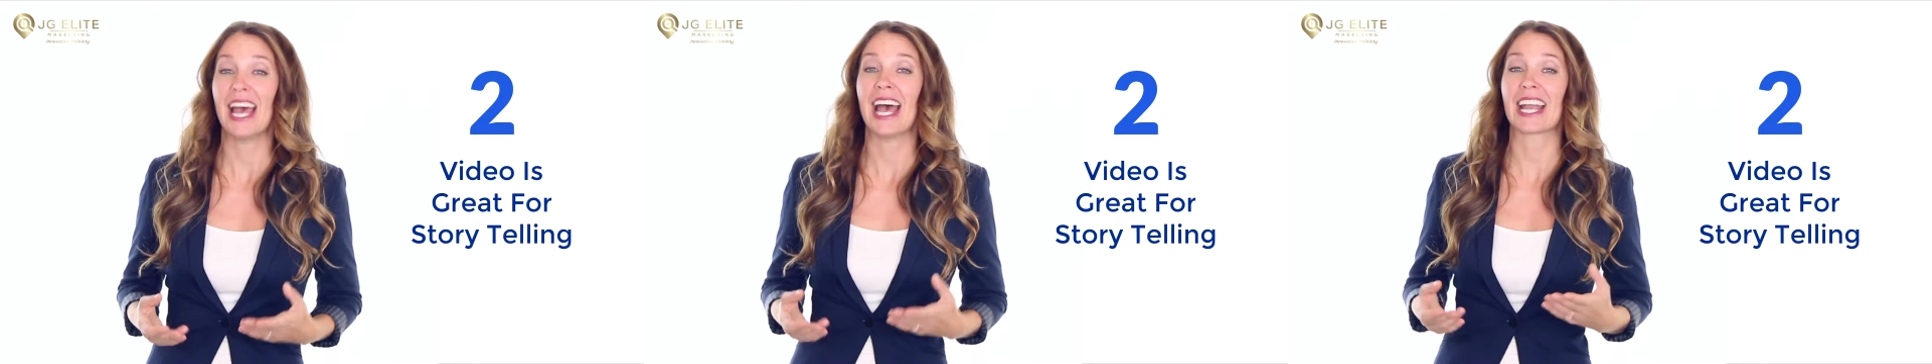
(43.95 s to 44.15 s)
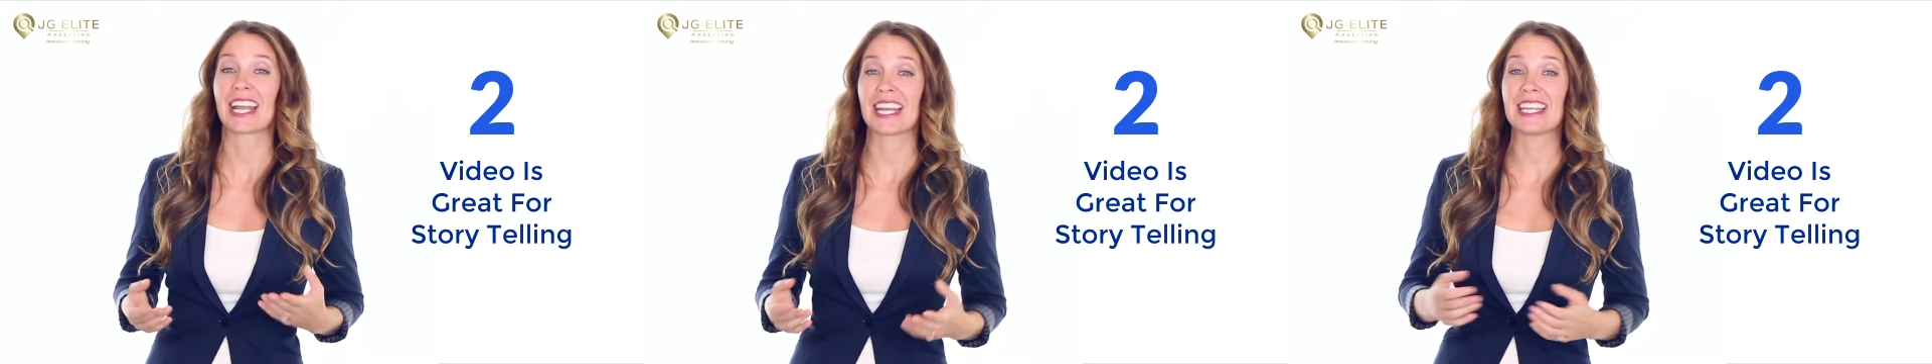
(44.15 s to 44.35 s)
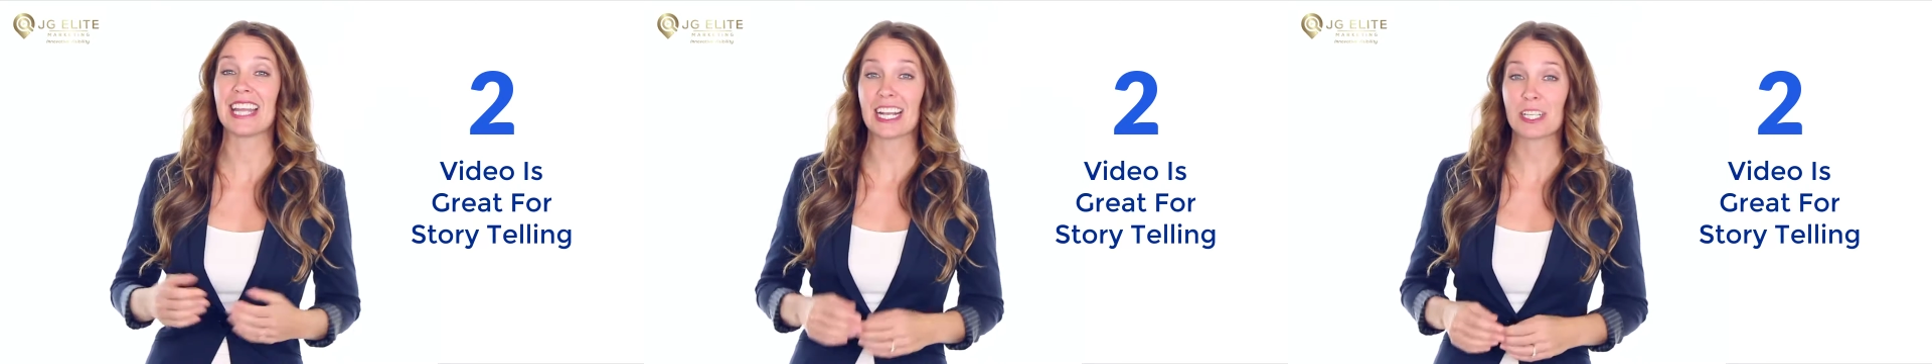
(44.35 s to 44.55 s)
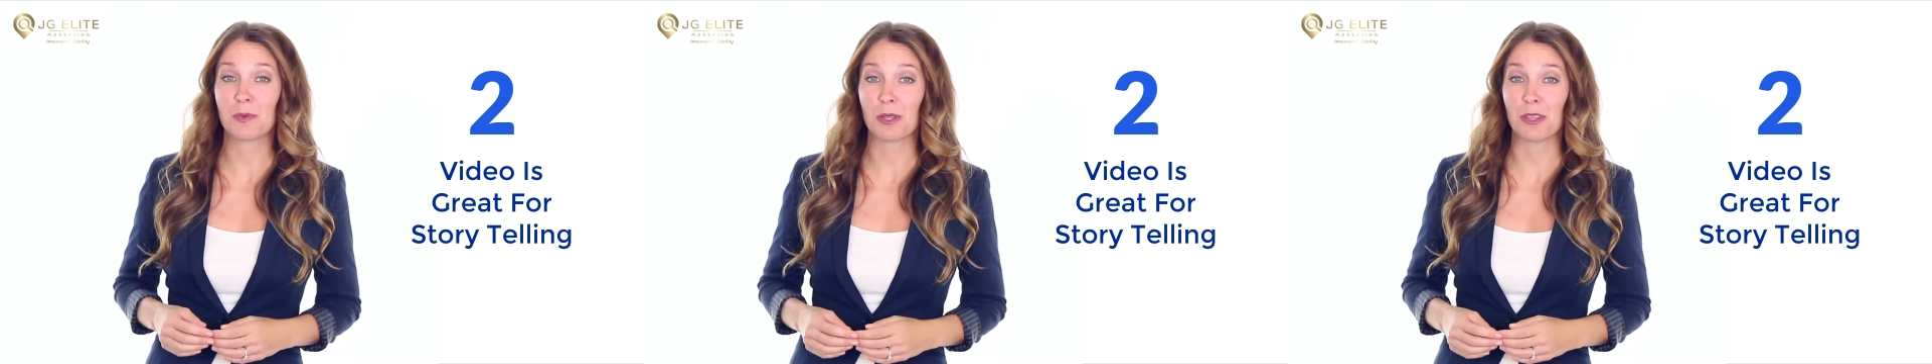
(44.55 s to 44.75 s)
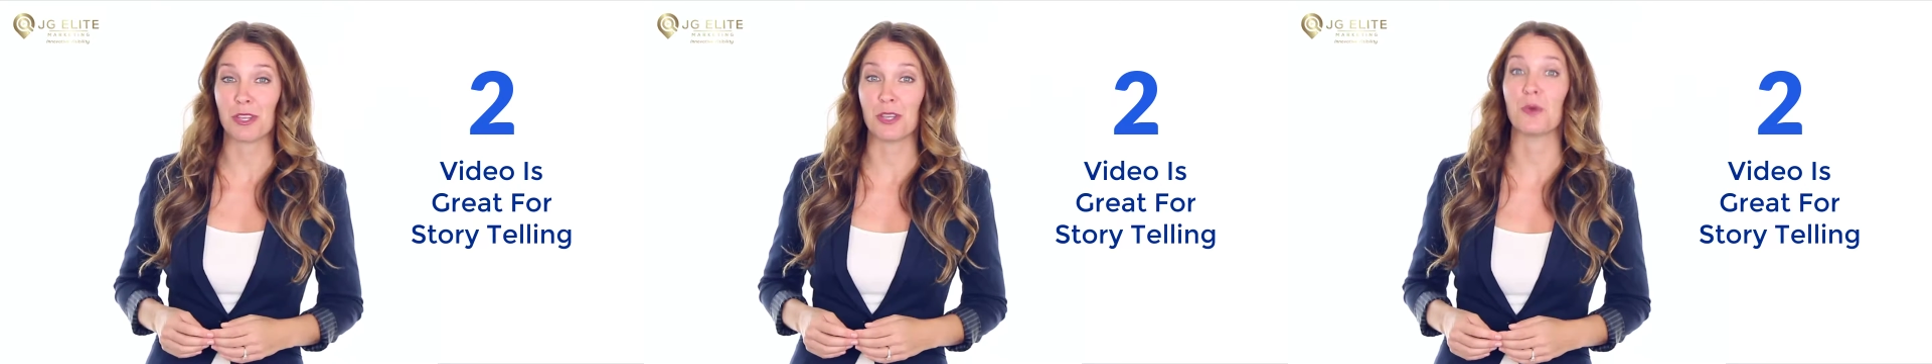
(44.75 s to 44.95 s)
and connect
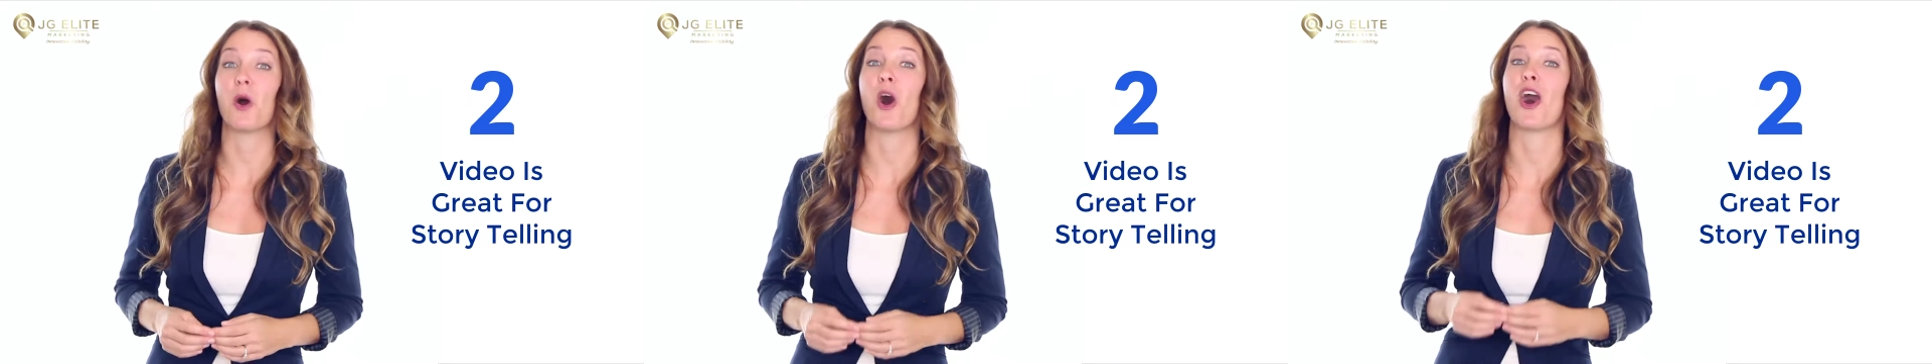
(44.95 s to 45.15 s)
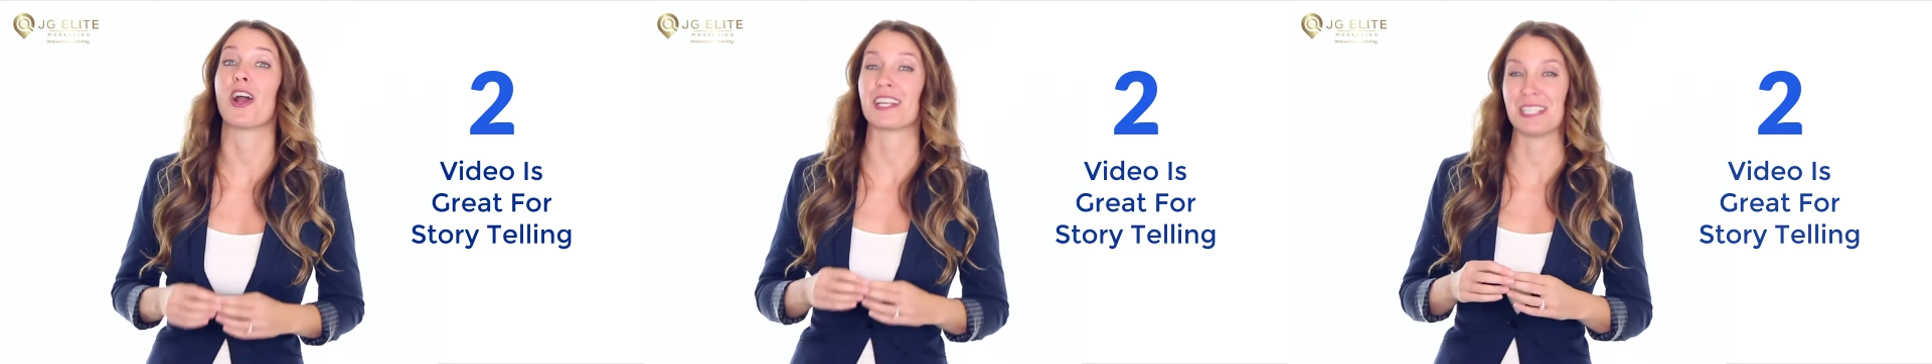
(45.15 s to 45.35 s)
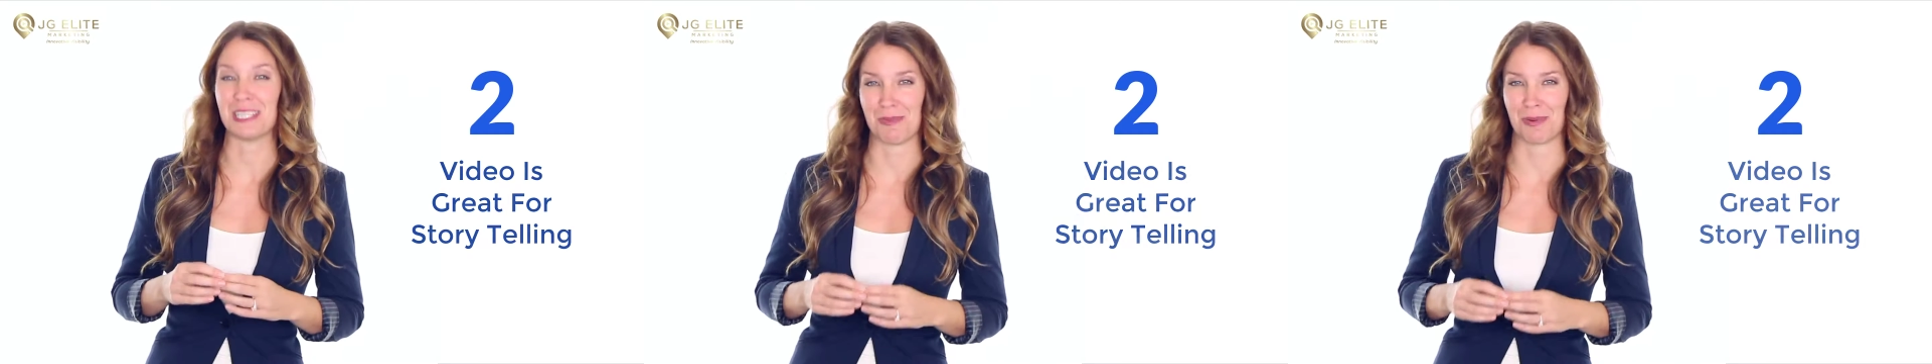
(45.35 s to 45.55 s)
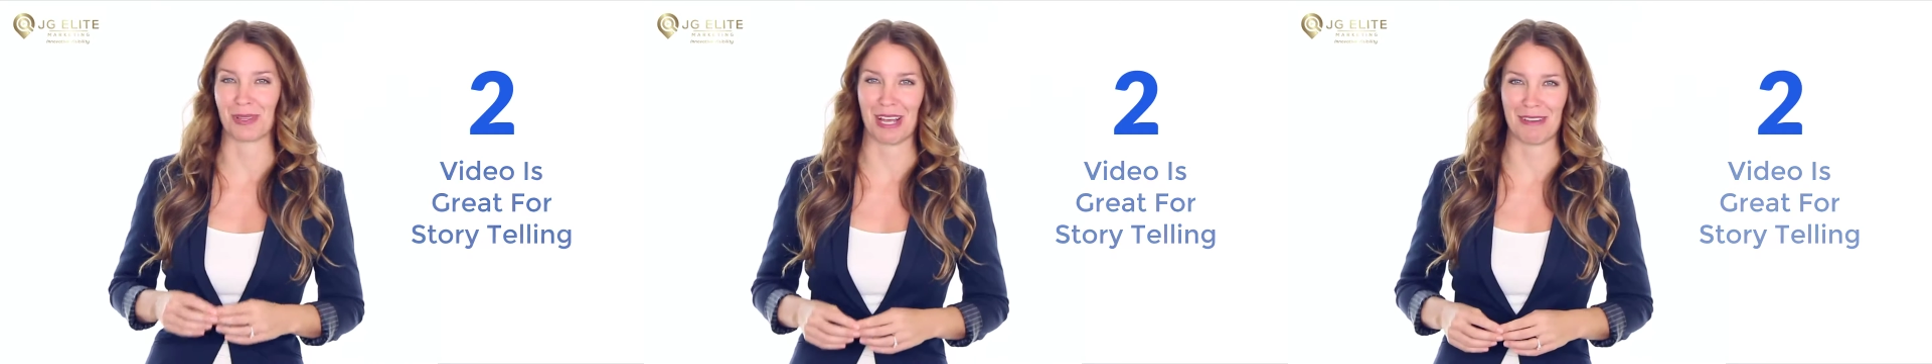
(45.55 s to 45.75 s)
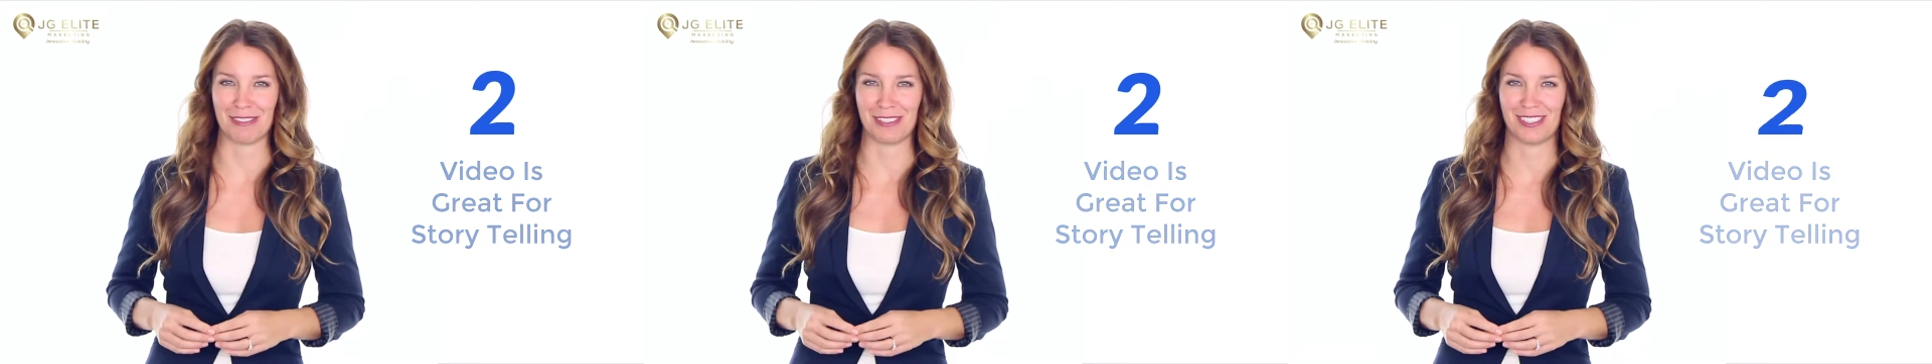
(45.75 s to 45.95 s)
with you on a deeper
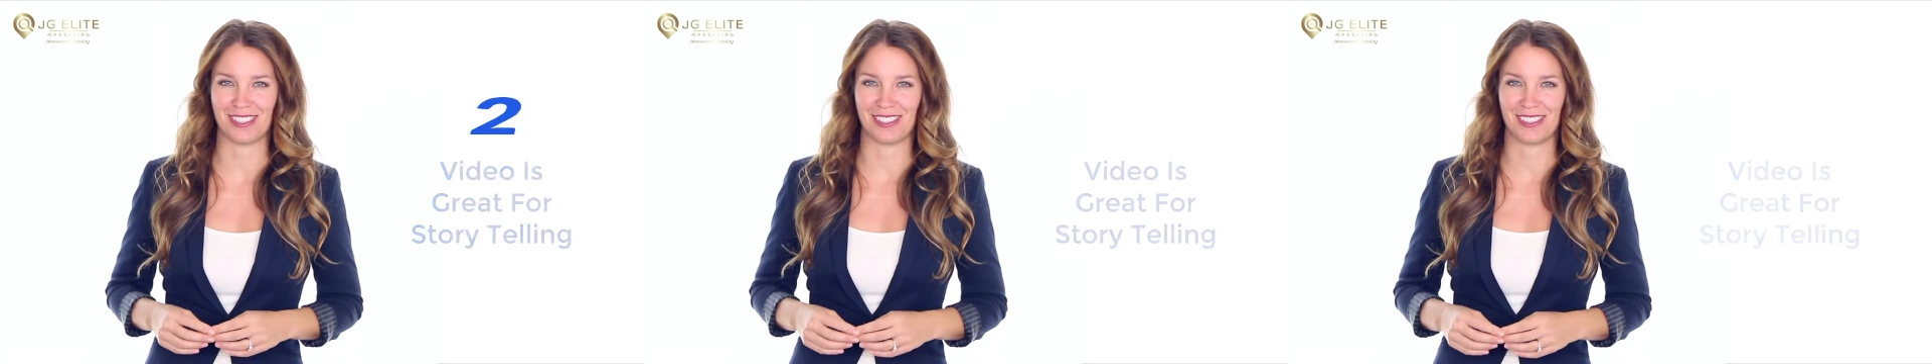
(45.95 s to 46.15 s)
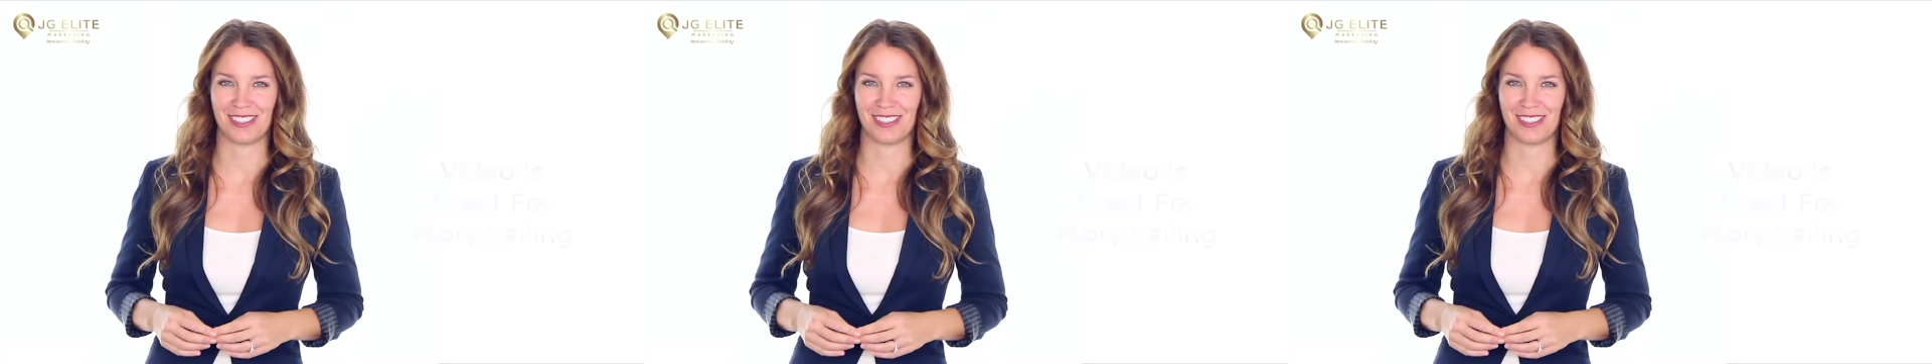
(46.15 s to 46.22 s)
level.